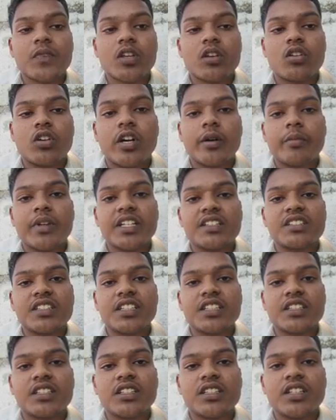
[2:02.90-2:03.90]

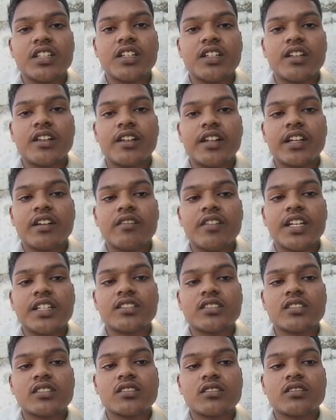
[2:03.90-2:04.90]
Complexity,
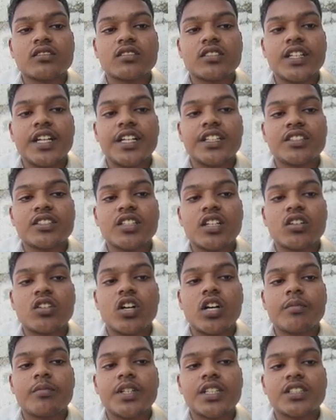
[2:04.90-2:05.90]
requires additional
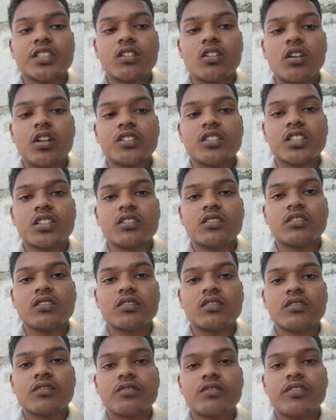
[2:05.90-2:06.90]
combination logic
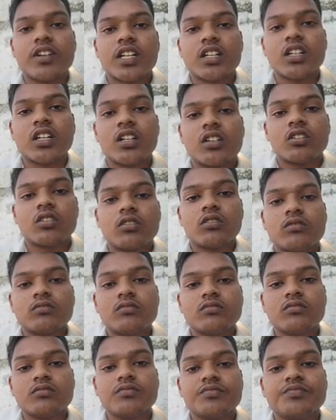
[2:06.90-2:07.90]
for control.
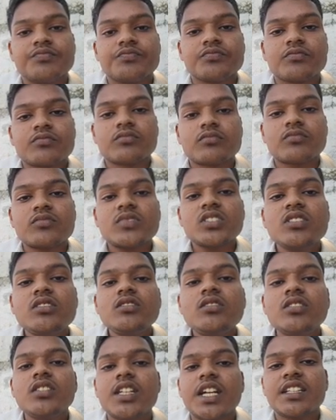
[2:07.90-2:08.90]

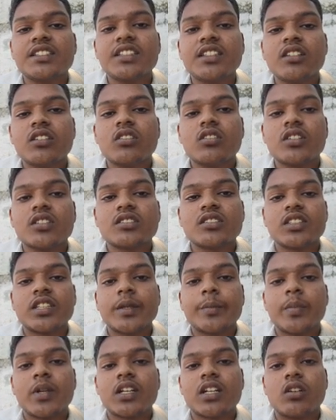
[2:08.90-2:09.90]
Asynchronous
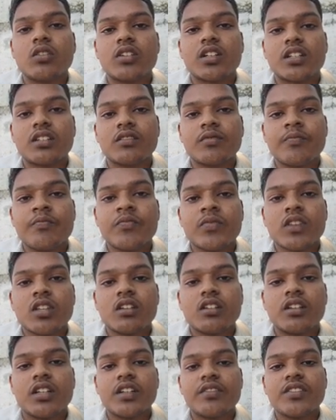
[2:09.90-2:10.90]
ripple counter.
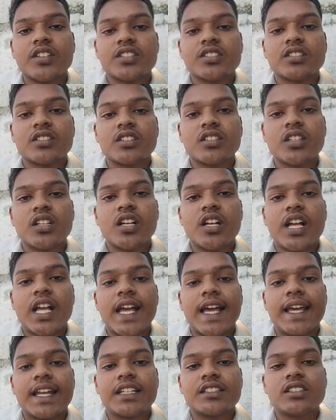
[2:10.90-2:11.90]
Definition:
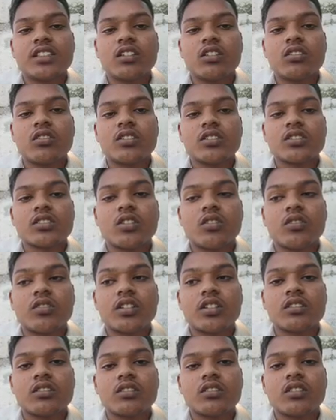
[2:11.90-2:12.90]
an asynchronous
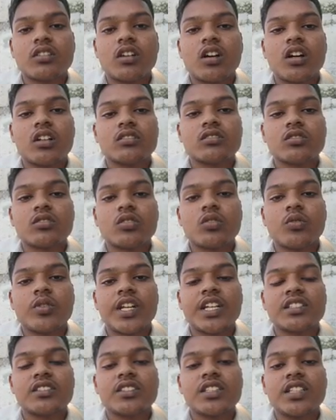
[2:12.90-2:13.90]
counter, also known
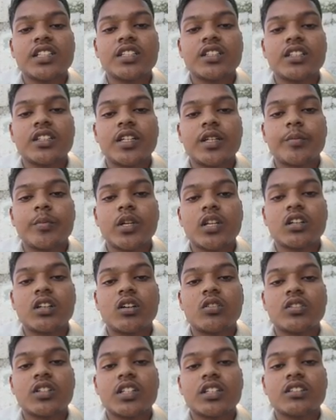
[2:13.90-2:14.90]
as a ripple
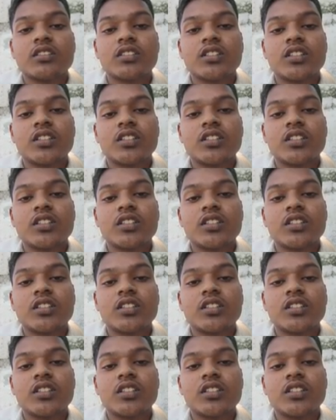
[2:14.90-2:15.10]
counter,